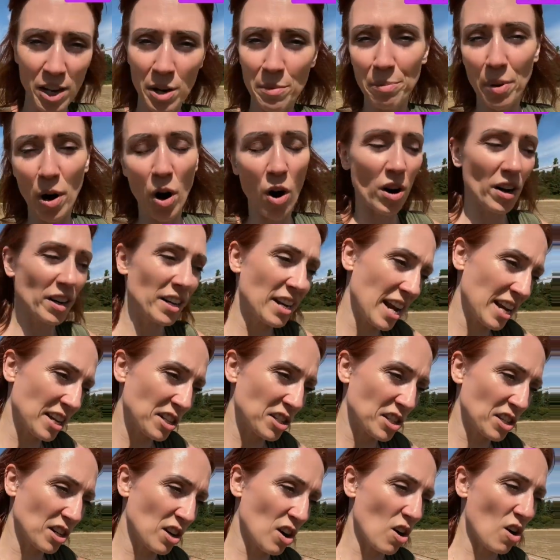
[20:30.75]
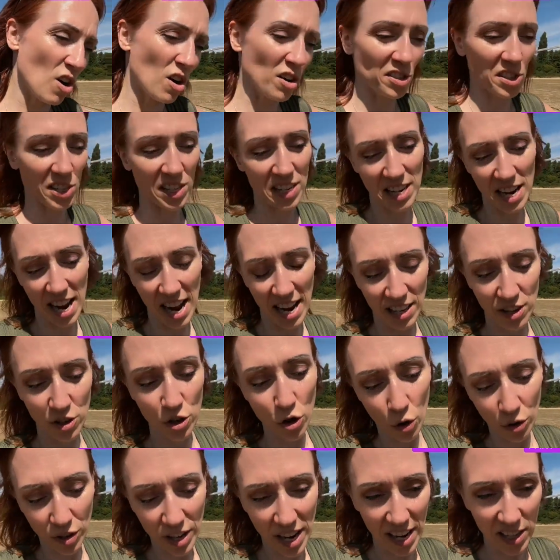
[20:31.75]
Park next to cars and
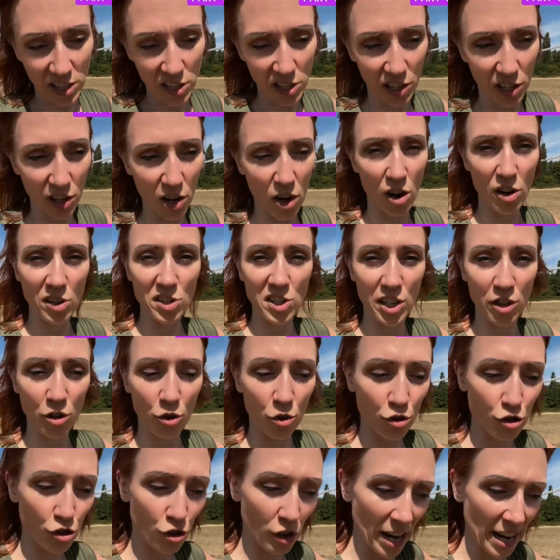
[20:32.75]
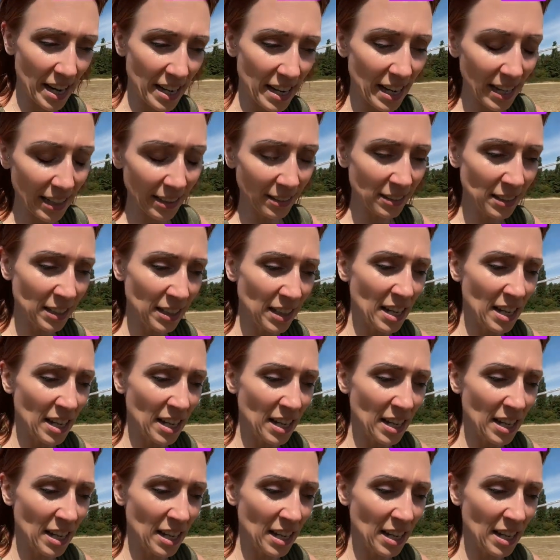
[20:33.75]
not next to cars in your training,